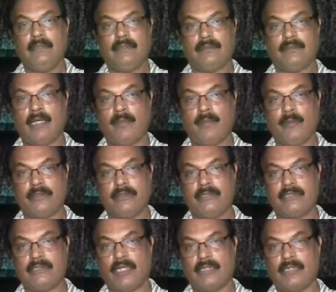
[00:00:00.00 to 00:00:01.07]
so
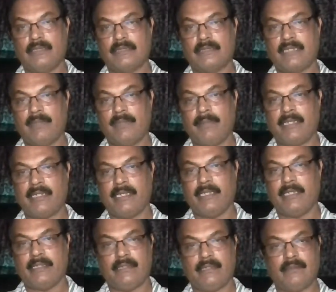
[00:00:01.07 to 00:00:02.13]
opposite charges can be
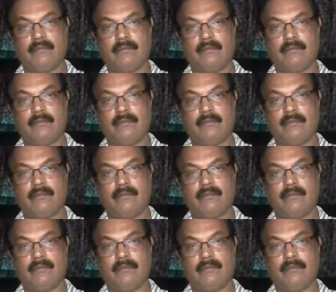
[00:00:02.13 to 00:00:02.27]
created.